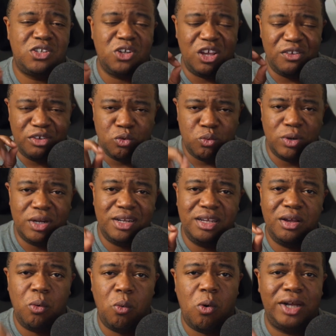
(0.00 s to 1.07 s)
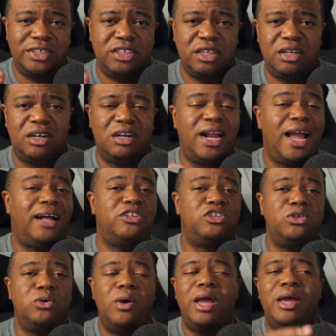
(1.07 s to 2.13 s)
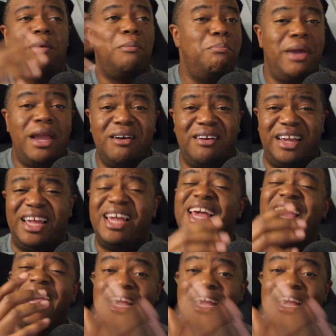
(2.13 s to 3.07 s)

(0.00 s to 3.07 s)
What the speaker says: So if you really want to learn how to marry